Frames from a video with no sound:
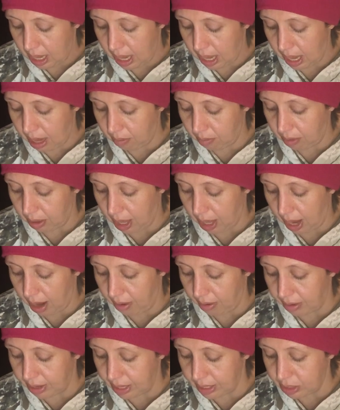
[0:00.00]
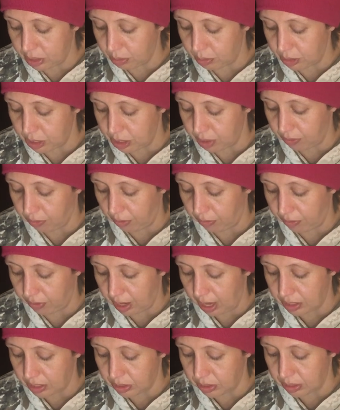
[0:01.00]
and rely on intuition for
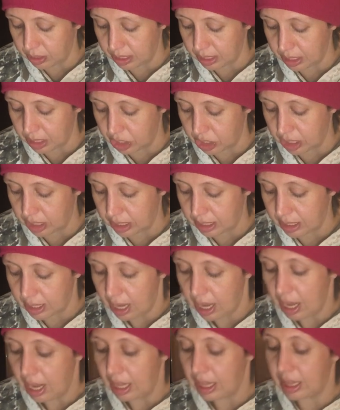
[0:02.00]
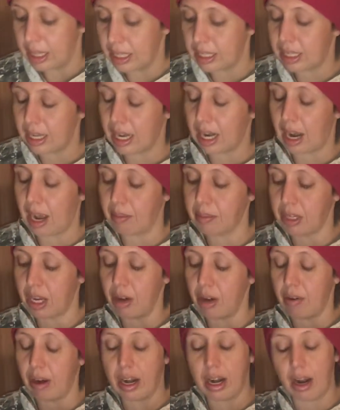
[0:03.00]
financial decisions. Listen, I'm
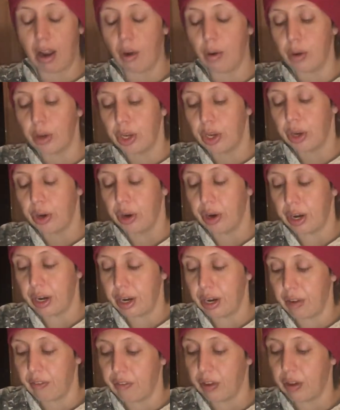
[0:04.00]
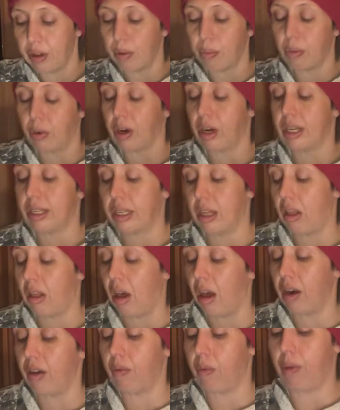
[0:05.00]
telling you right now, you're in a field where there's a
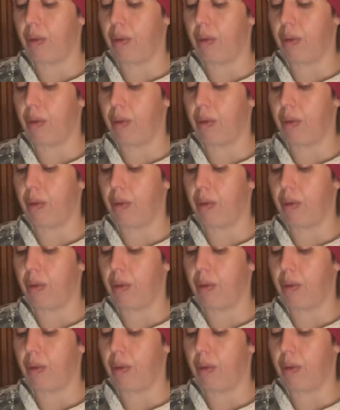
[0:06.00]
lot of